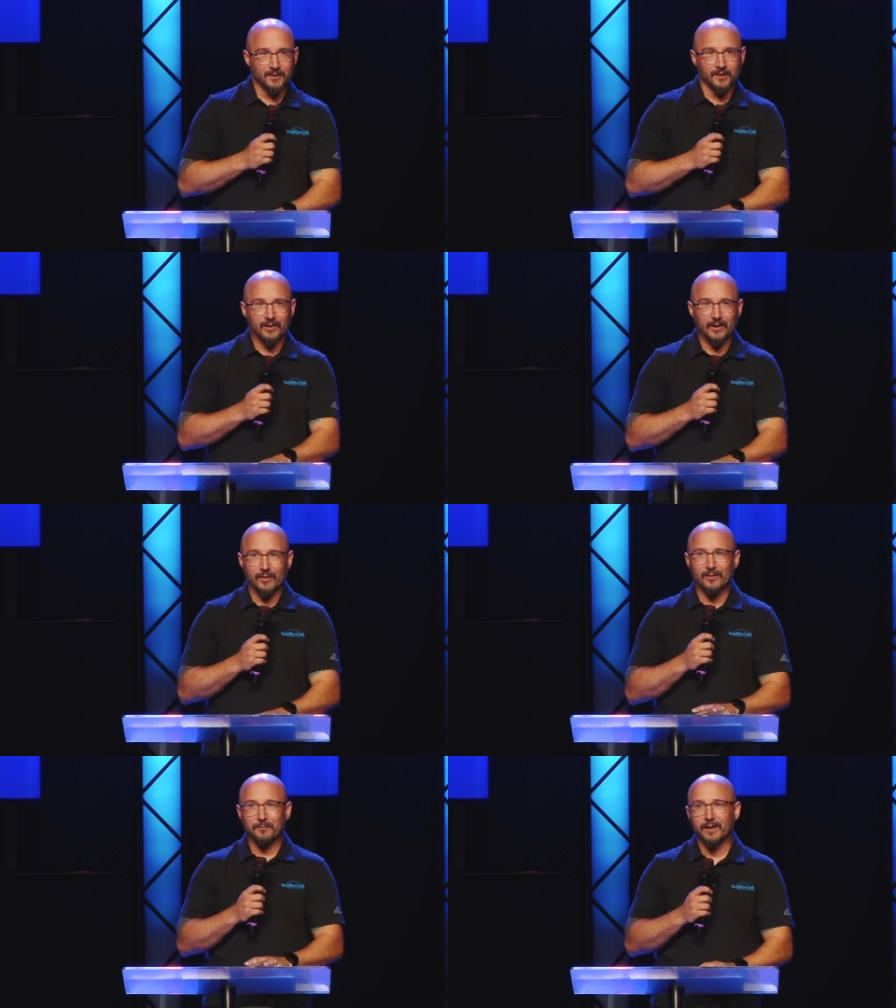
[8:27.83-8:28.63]
Yeah, we
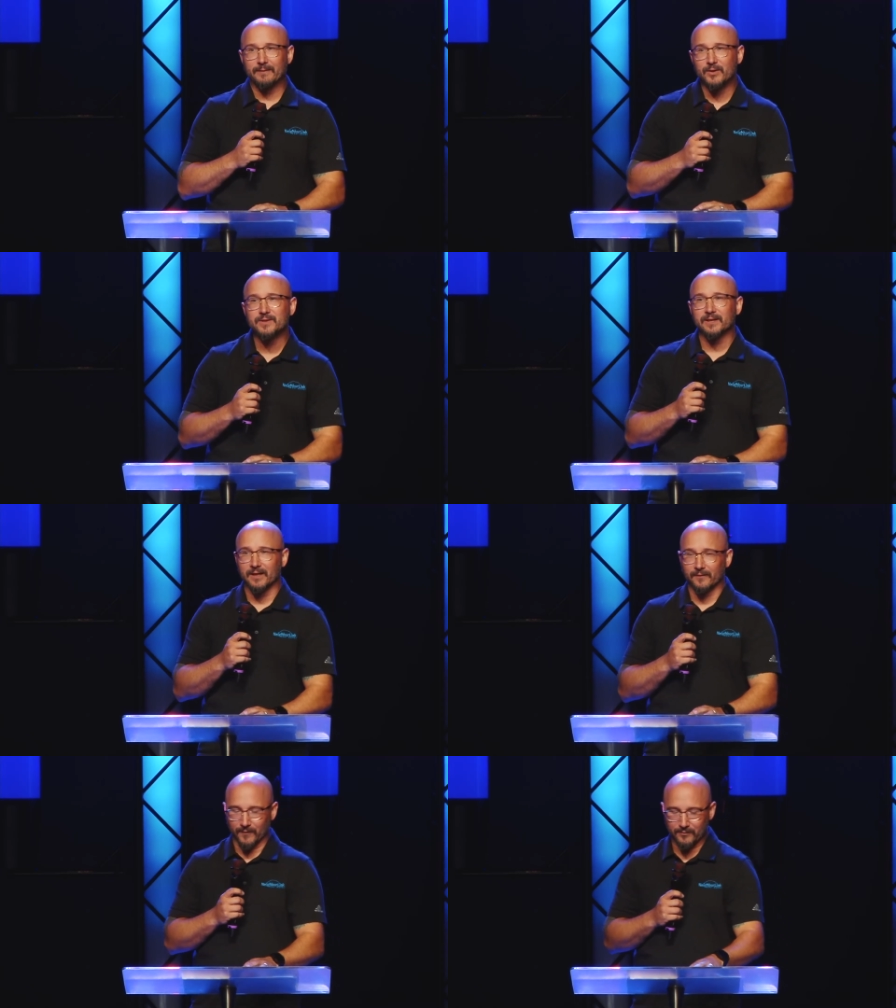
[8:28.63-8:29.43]
would play music
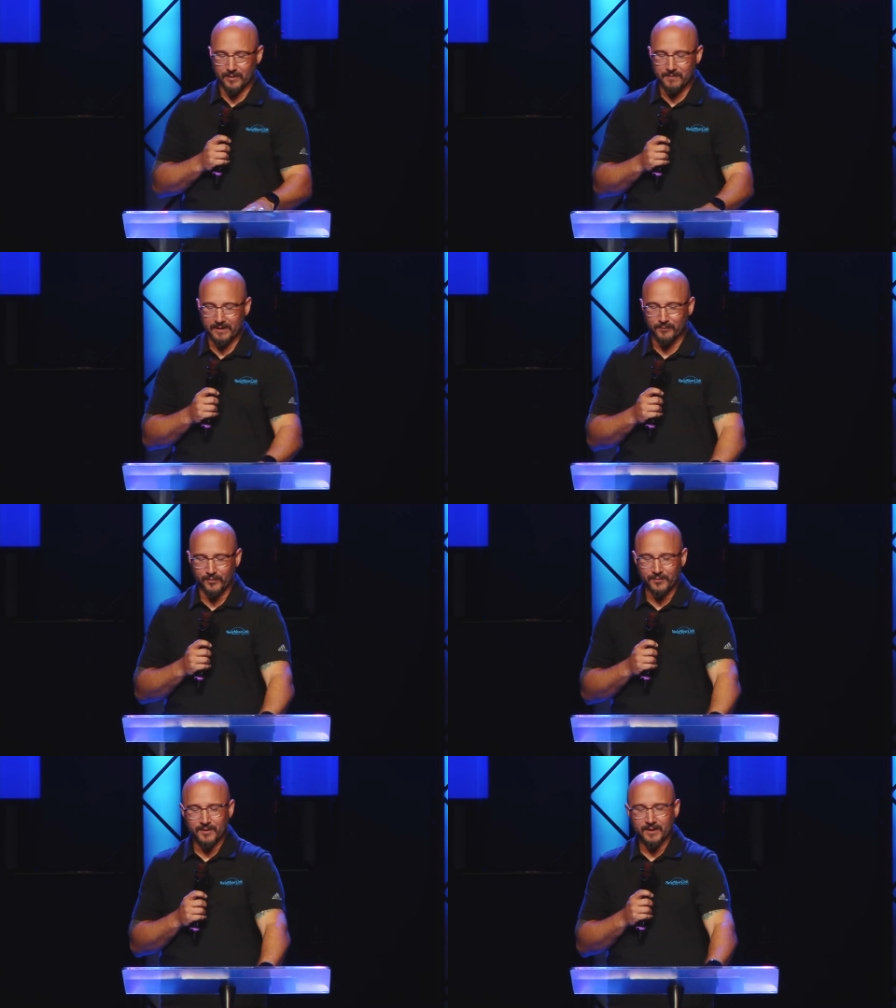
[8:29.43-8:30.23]
there for three
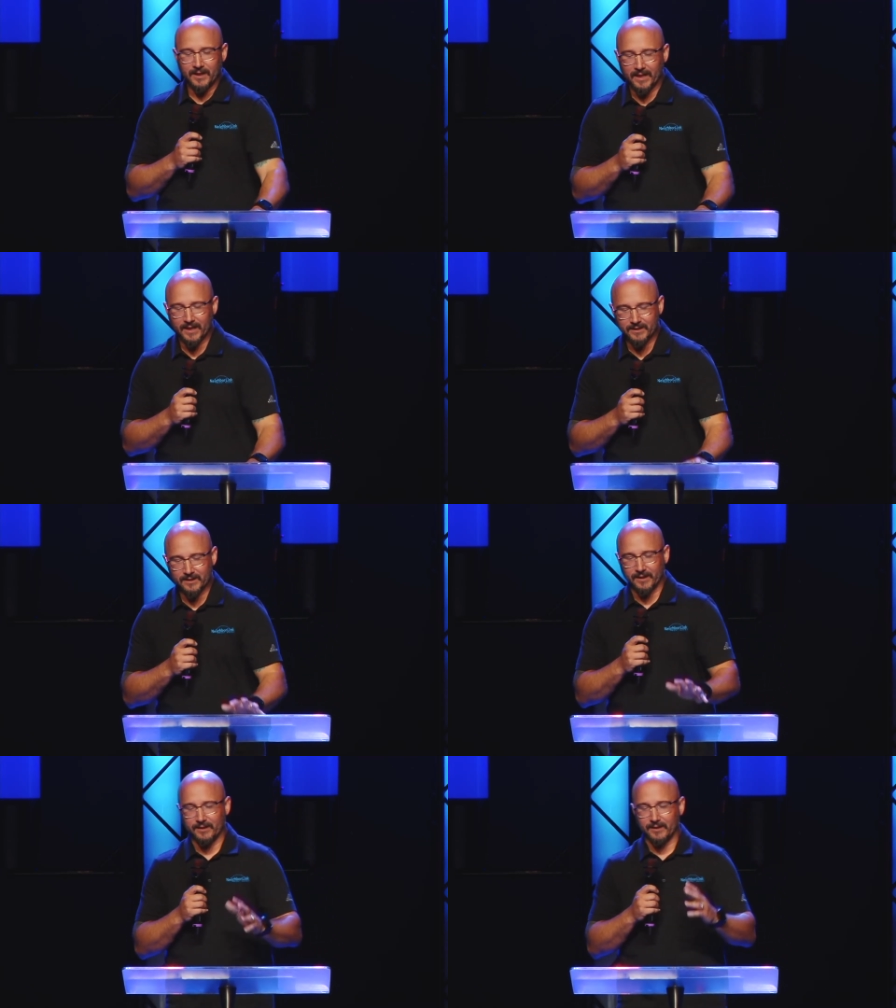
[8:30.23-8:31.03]
people, and
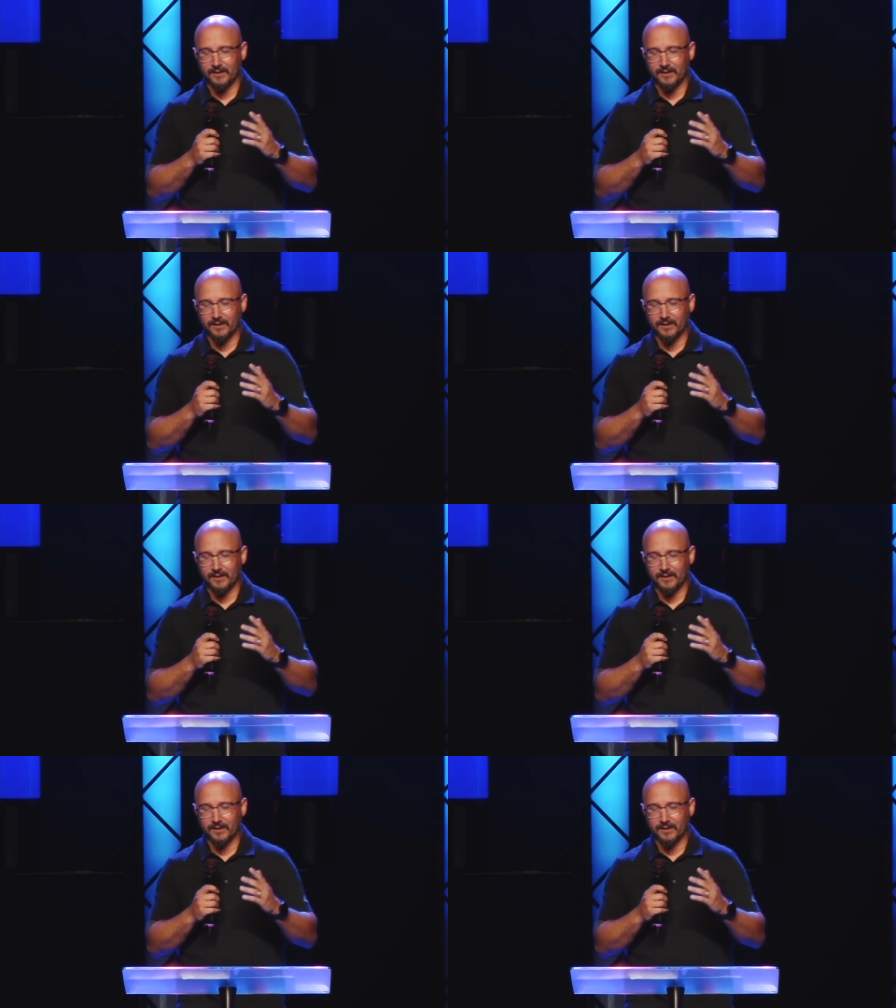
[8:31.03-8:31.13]
uh,